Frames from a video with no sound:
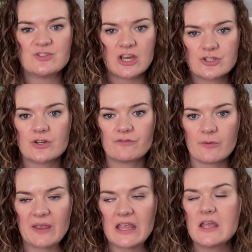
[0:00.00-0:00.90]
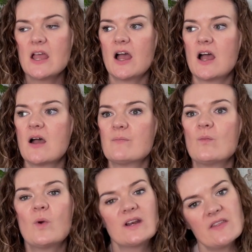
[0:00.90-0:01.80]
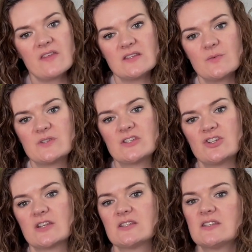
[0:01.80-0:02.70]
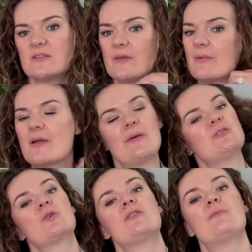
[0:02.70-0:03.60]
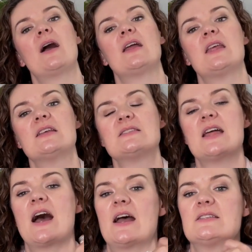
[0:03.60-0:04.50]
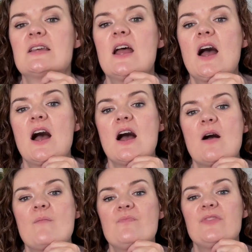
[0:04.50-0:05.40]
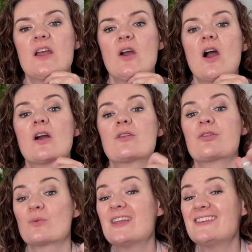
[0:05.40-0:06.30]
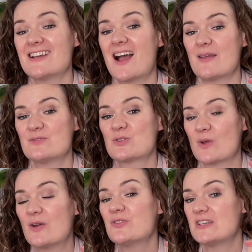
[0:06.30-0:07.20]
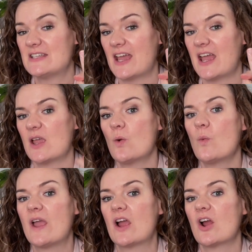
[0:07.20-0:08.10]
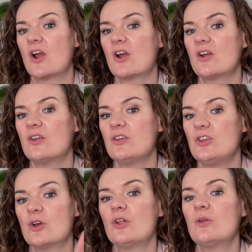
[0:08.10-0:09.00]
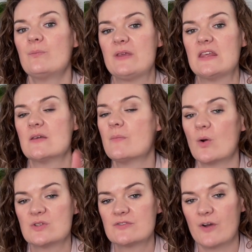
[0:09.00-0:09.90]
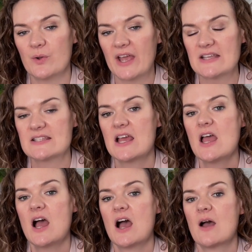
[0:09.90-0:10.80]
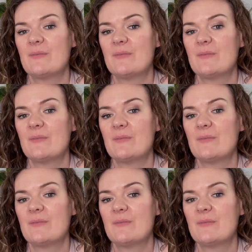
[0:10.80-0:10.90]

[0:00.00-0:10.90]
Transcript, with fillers: changer for me. Um, one of the things that was suggested to me by a mentor of mine is that um, there are three times throughout the day where you'll be the most focused. Um,